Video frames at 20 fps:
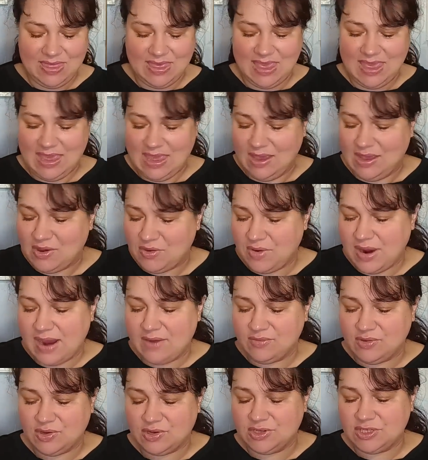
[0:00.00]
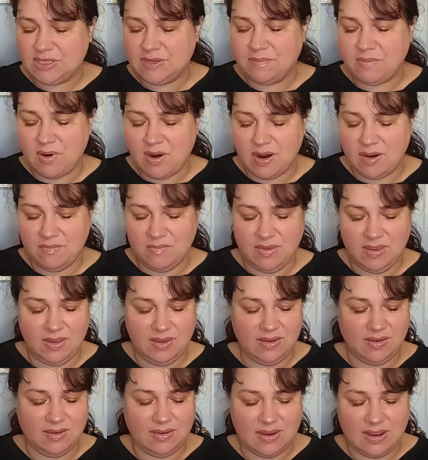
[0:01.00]
the crafters
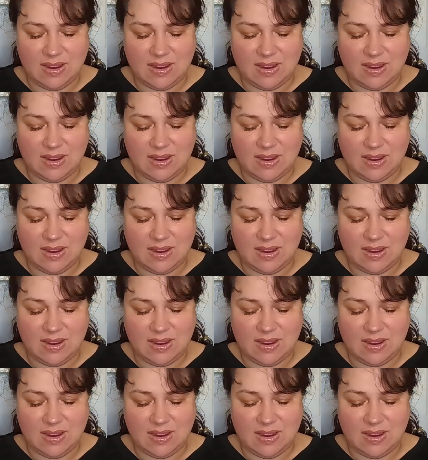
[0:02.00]
department,